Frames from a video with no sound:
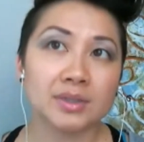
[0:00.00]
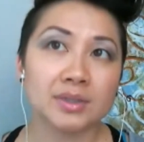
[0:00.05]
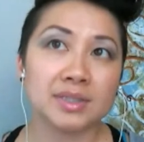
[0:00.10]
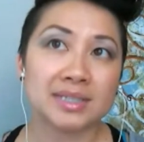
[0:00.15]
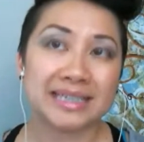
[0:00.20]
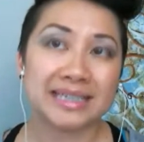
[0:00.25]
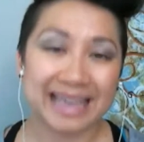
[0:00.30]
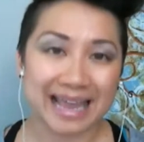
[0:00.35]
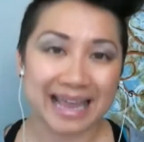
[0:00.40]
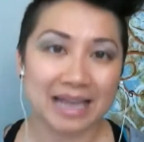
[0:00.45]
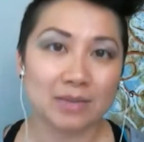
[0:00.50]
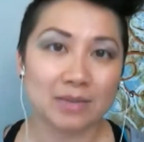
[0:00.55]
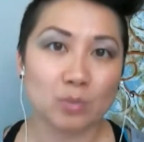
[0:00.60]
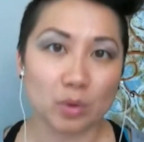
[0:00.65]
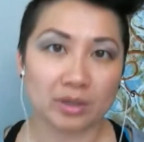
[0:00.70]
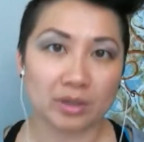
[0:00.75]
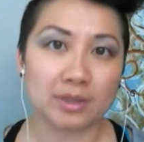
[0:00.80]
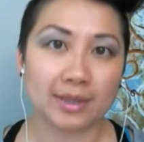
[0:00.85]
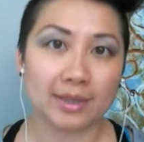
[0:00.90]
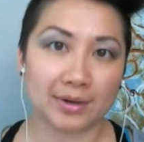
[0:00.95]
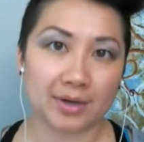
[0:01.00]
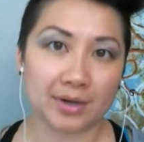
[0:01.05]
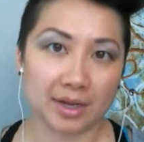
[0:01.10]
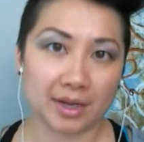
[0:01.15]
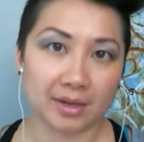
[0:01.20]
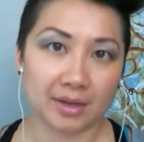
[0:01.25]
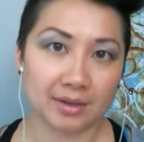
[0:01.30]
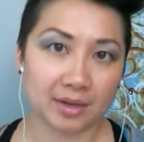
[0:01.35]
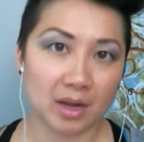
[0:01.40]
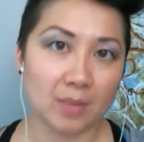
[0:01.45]
to gain more
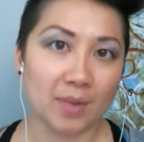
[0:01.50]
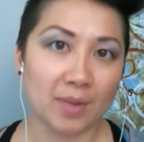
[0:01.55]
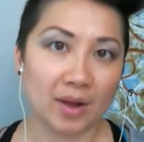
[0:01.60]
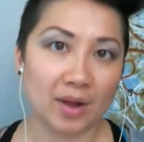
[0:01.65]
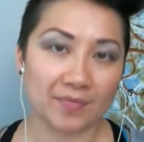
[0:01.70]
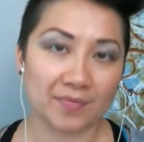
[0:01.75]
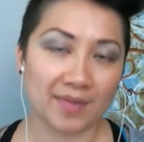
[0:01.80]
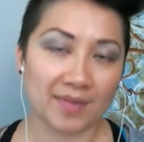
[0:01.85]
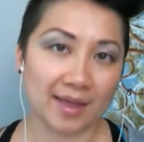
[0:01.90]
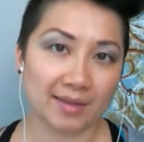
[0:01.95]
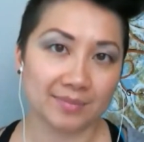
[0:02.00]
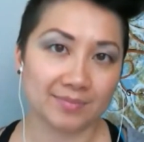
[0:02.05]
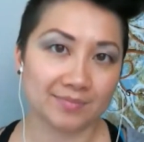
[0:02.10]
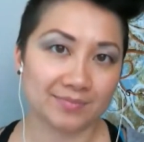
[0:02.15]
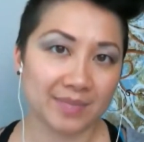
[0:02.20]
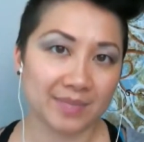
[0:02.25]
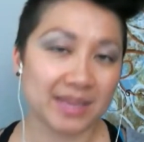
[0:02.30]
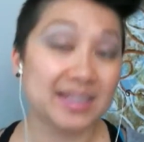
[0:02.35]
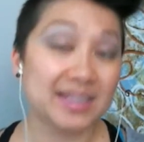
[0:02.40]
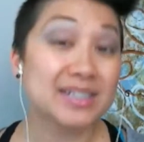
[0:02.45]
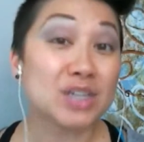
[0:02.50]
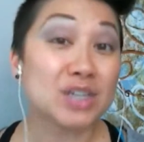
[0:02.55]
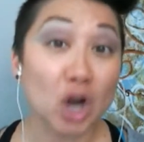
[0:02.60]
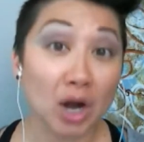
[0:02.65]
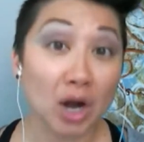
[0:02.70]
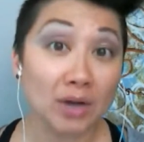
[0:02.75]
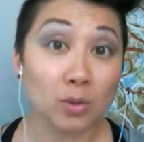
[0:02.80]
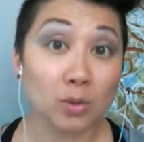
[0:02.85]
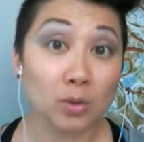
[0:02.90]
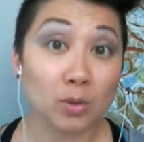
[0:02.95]
clarity about that. And these are
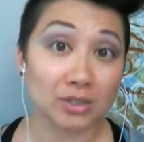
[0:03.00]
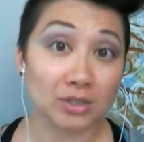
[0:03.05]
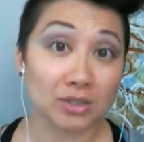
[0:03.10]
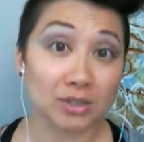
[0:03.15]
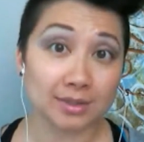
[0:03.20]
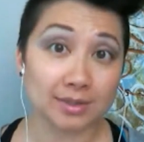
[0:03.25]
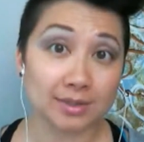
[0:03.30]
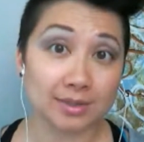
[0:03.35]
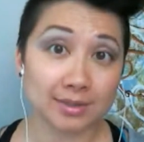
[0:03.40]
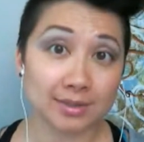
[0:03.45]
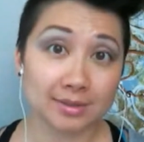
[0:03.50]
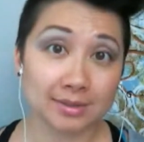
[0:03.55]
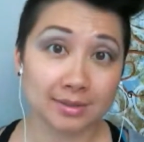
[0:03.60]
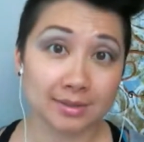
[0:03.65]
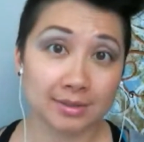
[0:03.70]
hard questions.